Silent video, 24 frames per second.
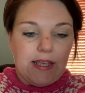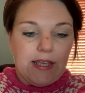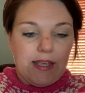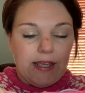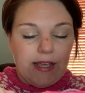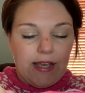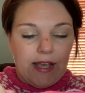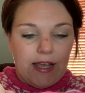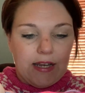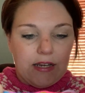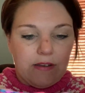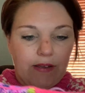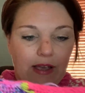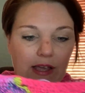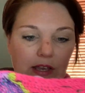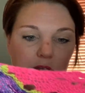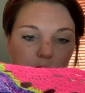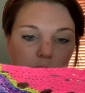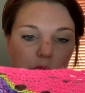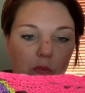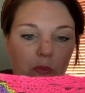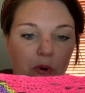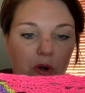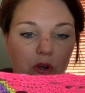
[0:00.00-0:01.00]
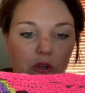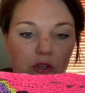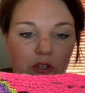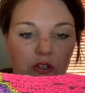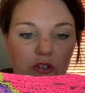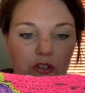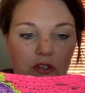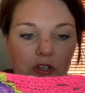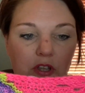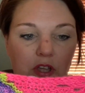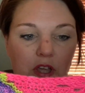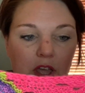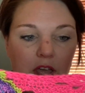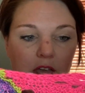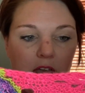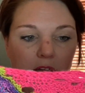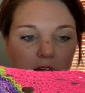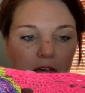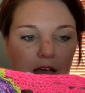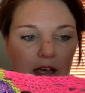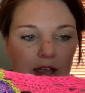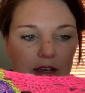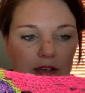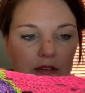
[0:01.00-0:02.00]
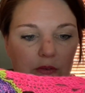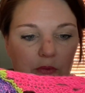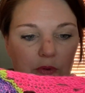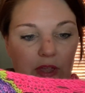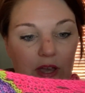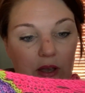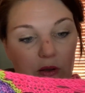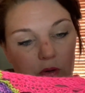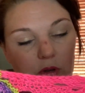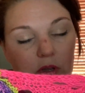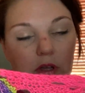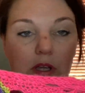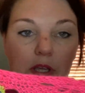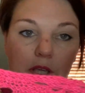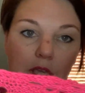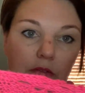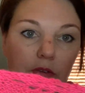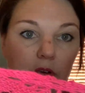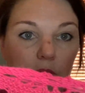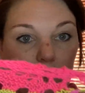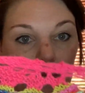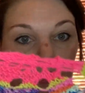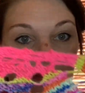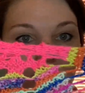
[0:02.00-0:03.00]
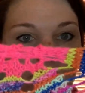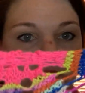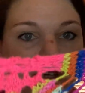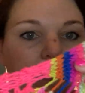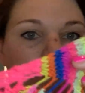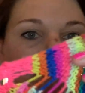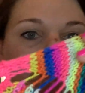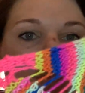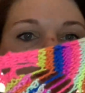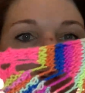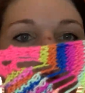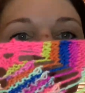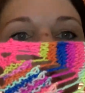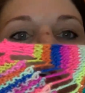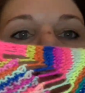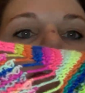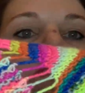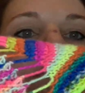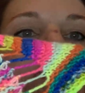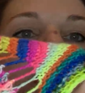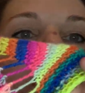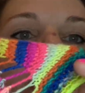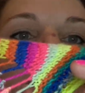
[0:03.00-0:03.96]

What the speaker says: you kind of get to a point, and without giving away the secret sauce,